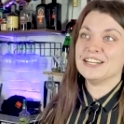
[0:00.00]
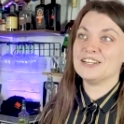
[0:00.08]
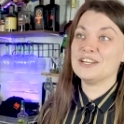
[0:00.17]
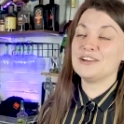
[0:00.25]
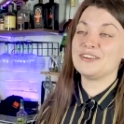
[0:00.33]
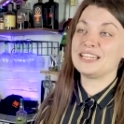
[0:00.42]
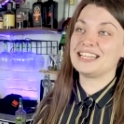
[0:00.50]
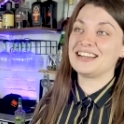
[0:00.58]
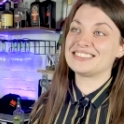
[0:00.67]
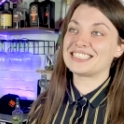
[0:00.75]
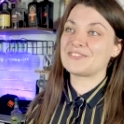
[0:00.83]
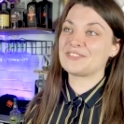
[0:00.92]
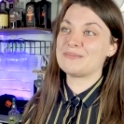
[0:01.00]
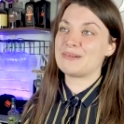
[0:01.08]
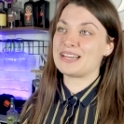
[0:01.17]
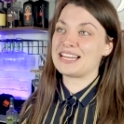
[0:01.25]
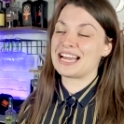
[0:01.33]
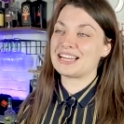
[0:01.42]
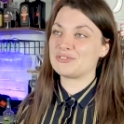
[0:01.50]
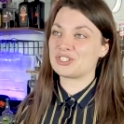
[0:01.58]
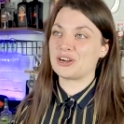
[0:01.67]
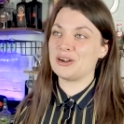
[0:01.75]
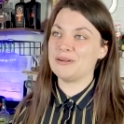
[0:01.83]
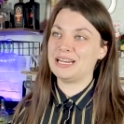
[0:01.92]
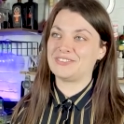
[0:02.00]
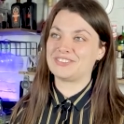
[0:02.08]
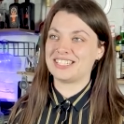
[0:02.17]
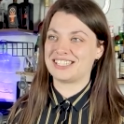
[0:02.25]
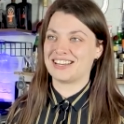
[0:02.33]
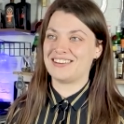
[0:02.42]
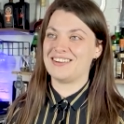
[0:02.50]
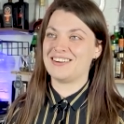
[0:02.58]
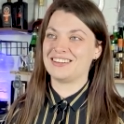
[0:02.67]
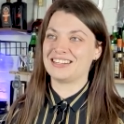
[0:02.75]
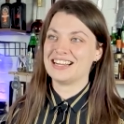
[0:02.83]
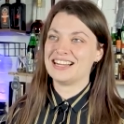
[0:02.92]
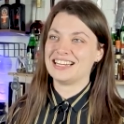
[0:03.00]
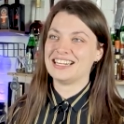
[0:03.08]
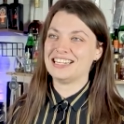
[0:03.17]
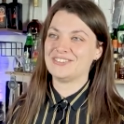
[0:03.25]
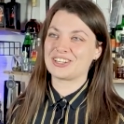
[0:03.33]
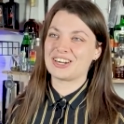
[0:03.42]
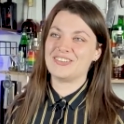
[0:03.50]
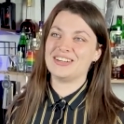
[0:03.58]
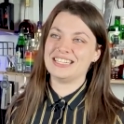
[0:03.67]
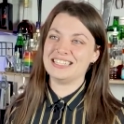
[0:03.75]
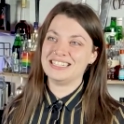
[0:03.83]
New videos every Monday. I'm sorry we left it so long. Leave a comment,